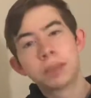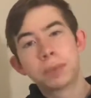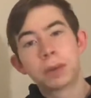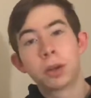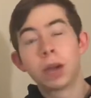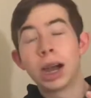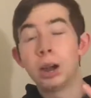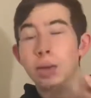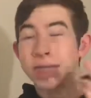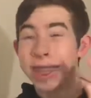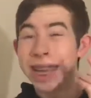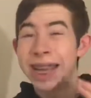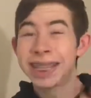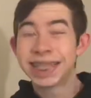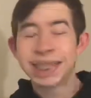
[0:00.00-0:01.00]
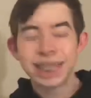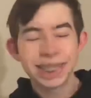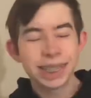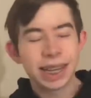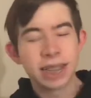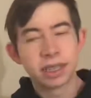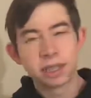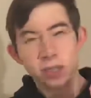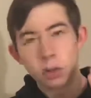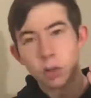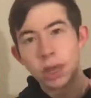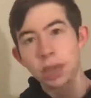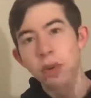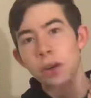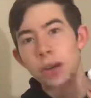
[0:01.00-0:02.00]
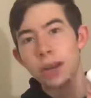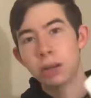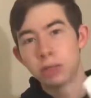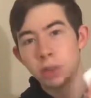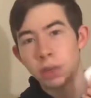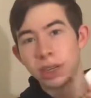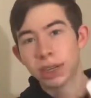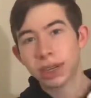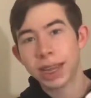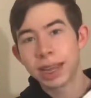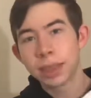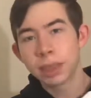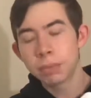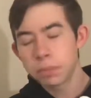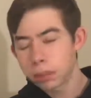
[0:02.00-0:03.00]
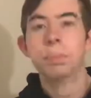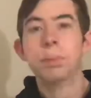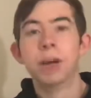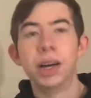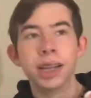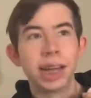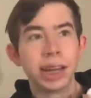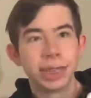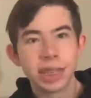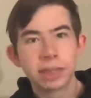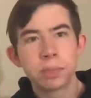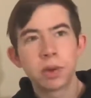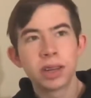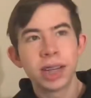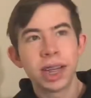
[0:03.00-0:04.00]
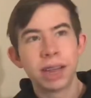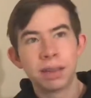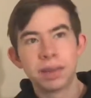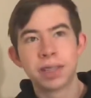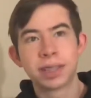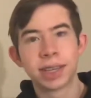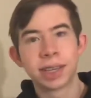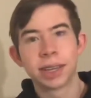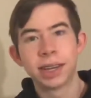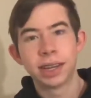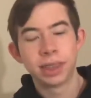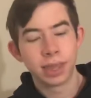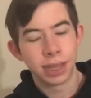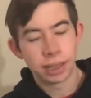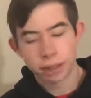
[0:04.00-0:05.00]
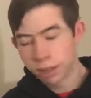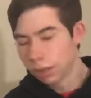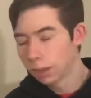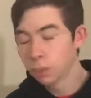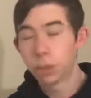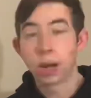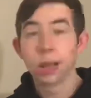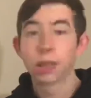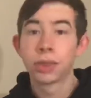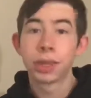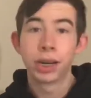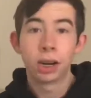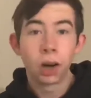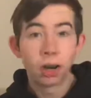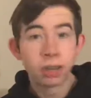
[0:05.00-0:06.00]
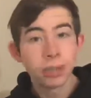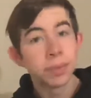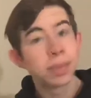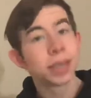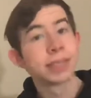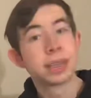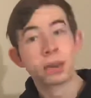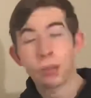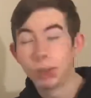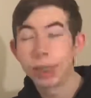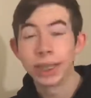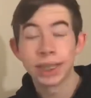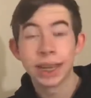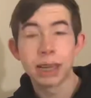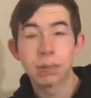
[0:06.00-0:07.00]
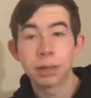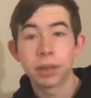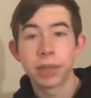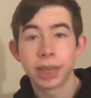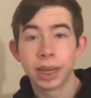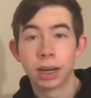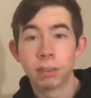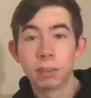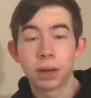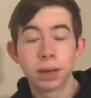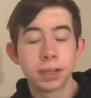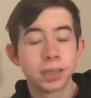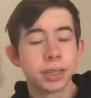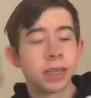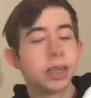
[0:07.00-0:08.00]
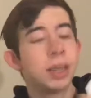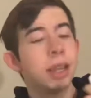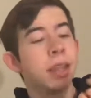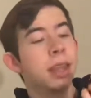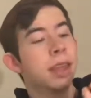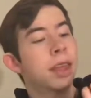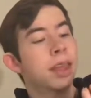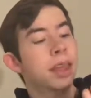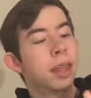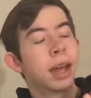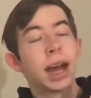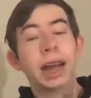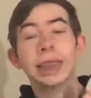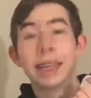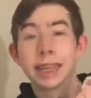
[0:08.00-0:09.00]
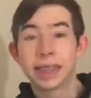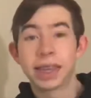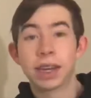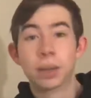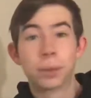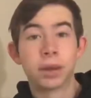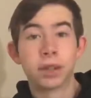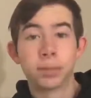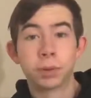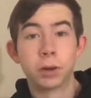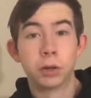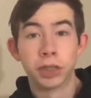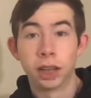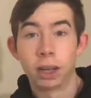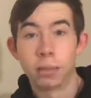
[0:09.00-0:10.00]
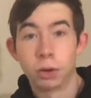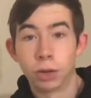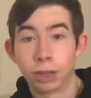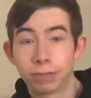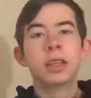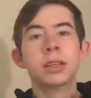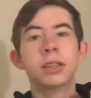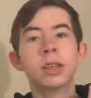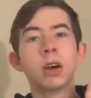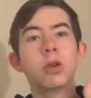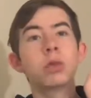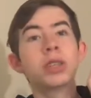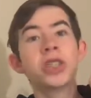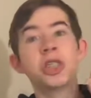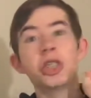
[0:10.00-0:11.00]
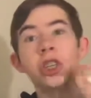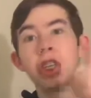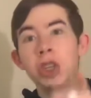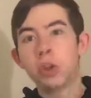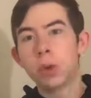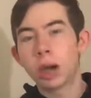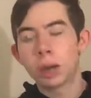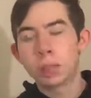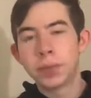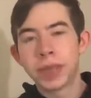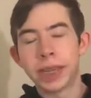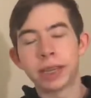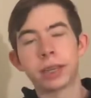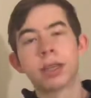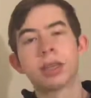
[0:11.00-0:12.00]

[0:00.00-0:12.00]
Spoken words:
Pro, I was hesitant as to whether or not I was going to like them, but at this point I have decided that while there are some things I really like about the AirPods, I like the AirPods Pro a lot more. So, should you update?